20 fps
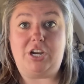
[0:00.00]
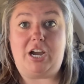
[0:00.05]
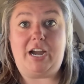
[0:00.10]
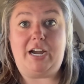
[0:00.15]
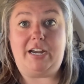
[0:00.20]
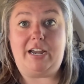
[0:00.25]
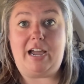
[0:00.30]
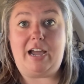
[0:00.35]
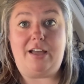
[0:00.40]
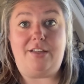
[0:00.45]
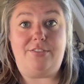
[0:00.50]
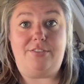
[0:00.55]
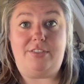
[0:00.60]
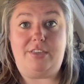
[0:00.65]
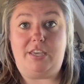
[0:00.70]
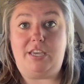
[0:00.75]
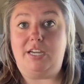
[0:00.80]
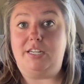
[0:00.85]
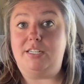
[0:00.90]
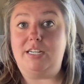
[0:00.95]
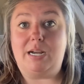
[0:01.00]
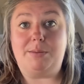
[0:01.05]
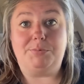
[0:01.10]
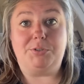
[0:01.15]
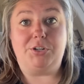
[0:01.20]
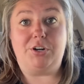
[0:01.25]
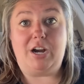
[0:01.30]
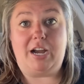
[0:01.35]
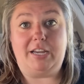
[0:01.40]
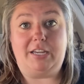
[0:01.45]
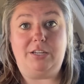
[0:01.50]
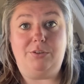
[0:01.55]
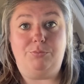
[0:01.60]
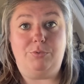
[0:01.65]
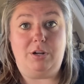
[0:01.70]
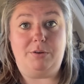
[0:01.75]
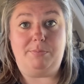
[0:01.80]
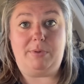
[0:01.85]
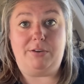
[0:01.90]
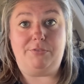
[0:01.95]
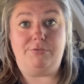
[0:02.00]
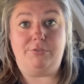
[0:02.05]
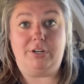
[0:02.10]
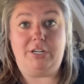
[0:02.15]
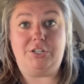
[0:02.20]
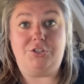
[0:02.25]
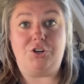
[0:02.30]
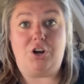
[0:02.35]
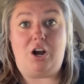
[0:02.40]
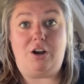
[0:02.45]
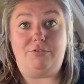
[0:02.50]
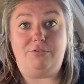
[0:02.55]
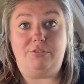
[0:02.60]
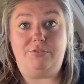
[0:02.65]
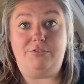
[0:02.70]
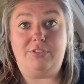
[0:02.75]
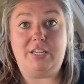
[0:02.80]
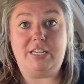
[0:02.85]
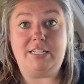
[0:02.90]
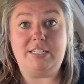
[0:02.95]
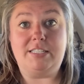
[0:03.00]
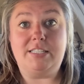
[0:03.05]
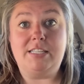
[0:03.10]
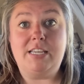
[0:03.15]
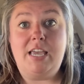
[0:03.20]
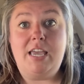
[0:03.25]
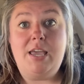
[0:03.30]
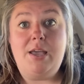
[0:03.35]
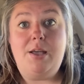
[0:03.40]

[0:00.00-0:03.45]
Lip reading: I had the adapter. I could run my fridge off of this,